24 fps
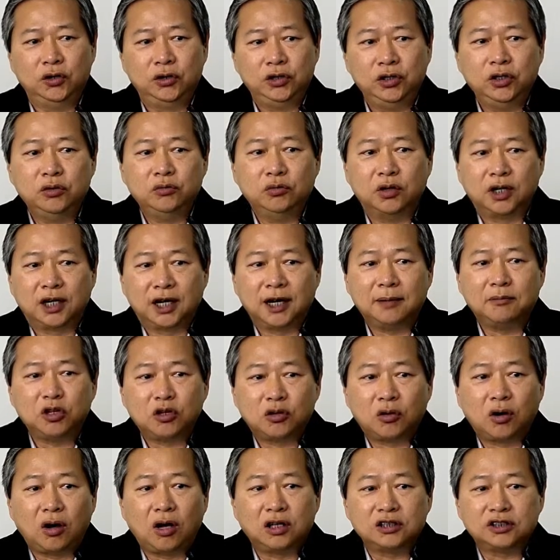You will come
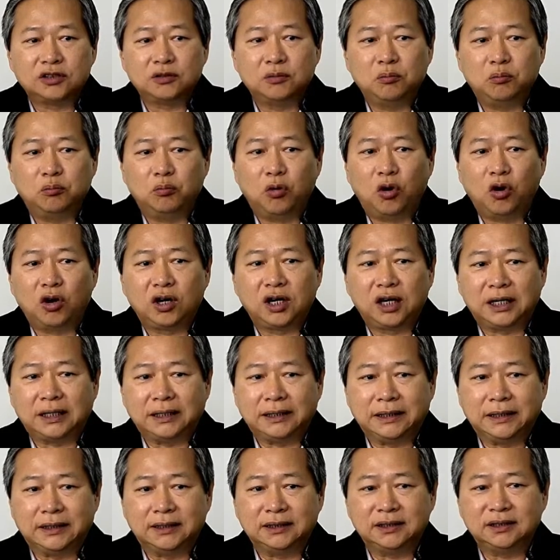across more
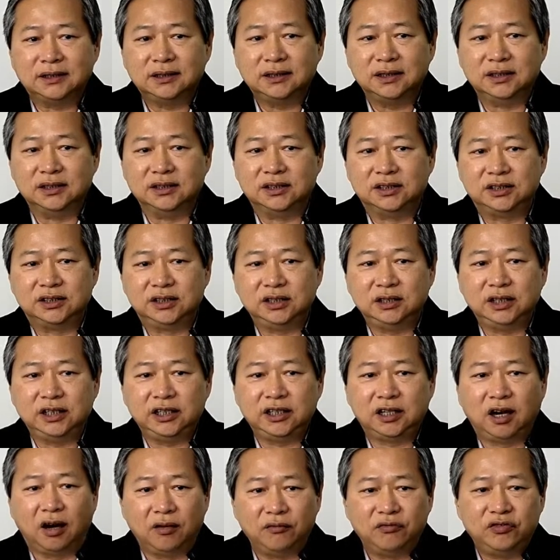clear,
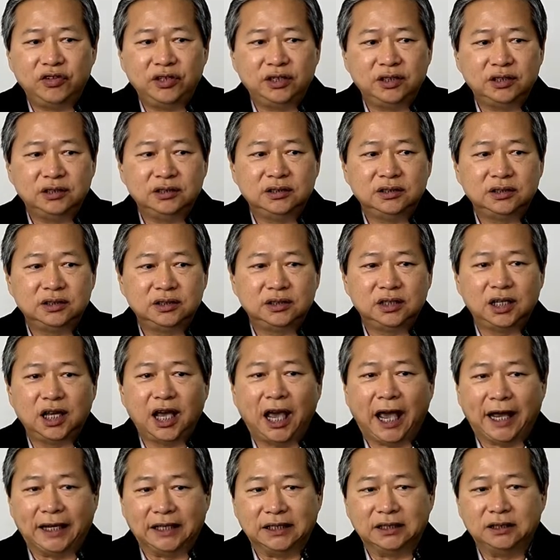instilling confidence,
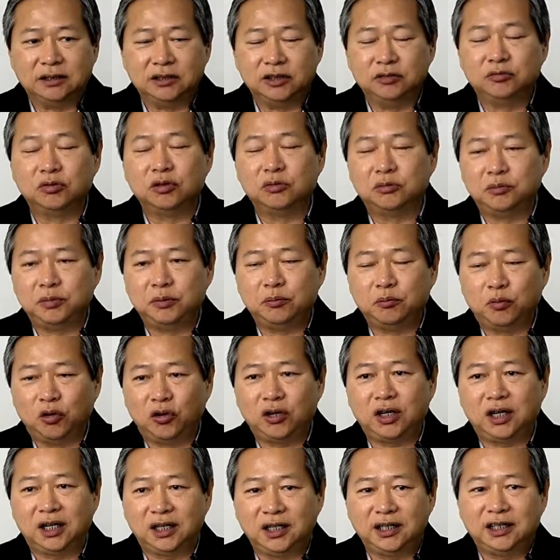and you will be
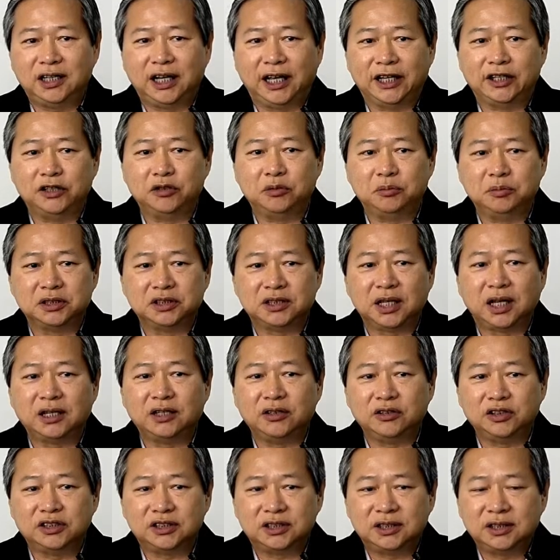more clear and you'll be
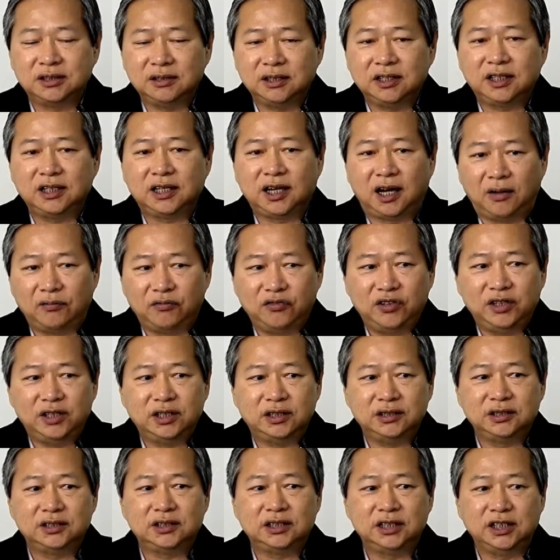start instilling
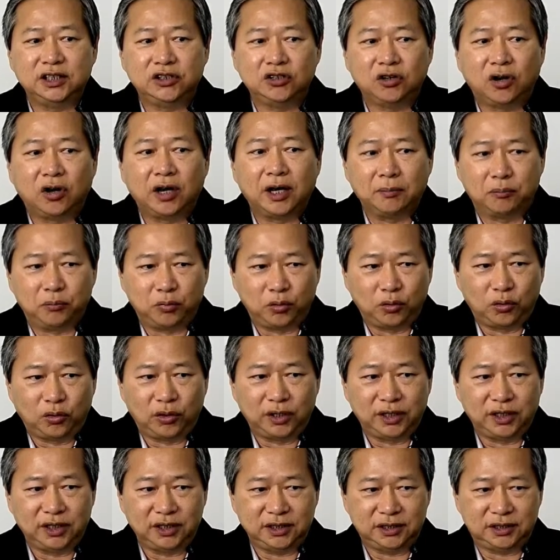confidence in your
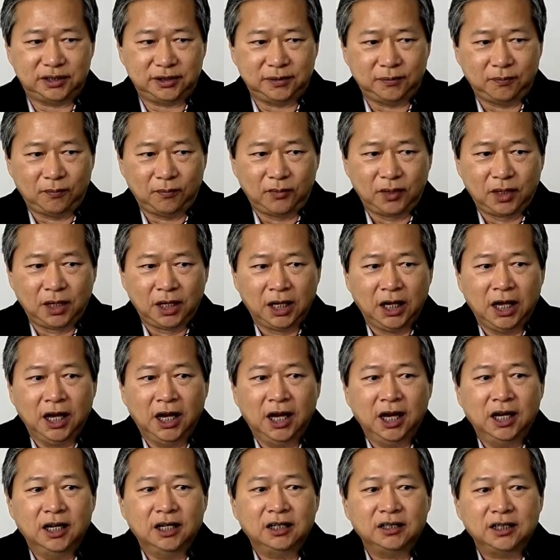employees.
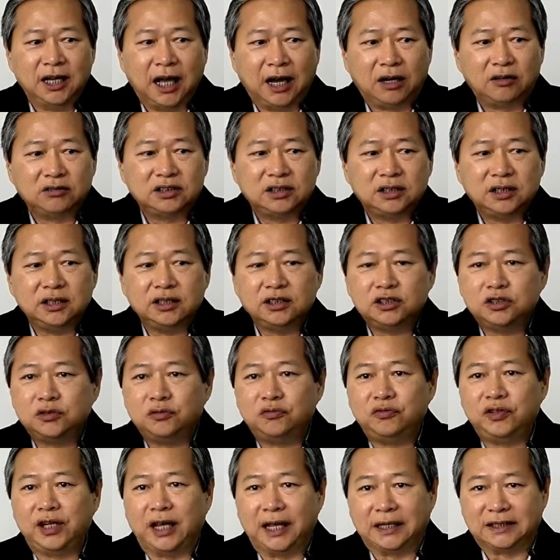Now, since
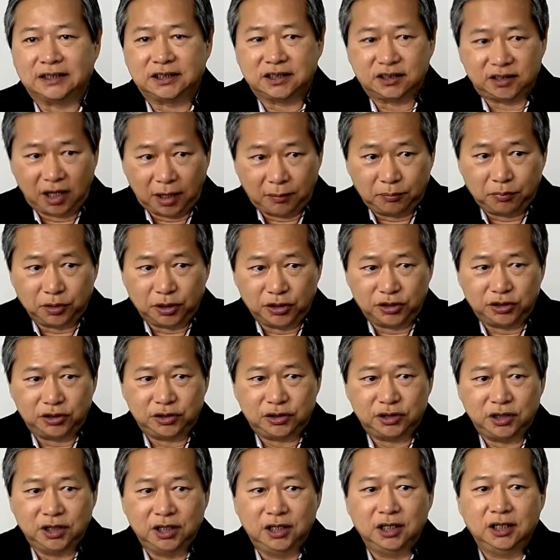we
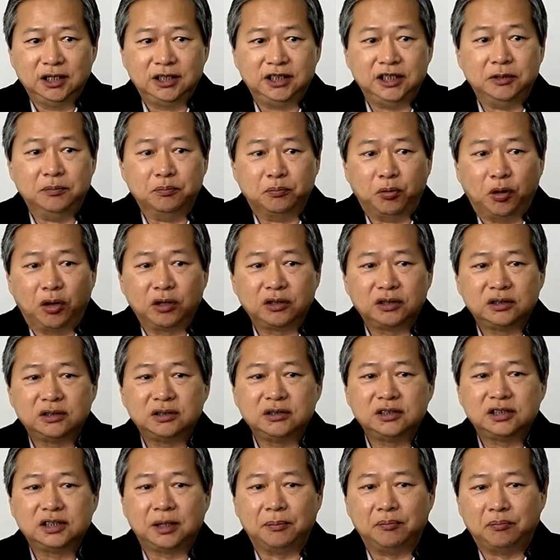established the
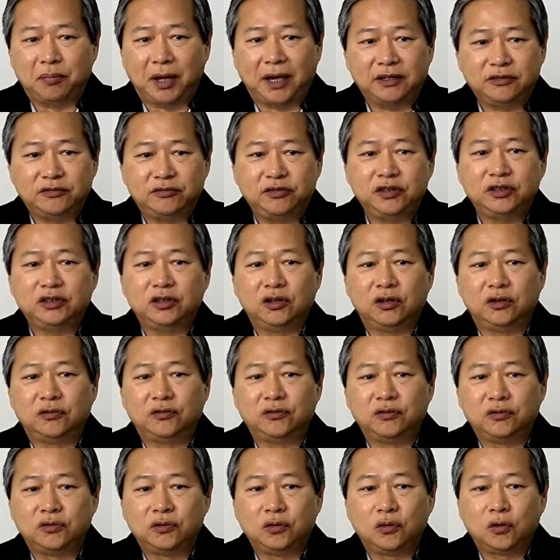importance and benefit of
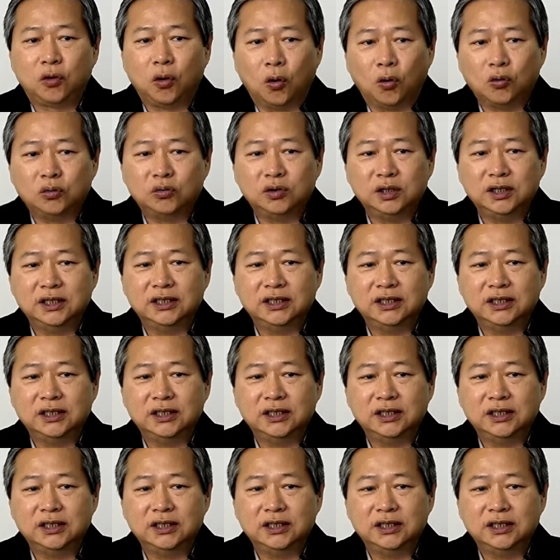goal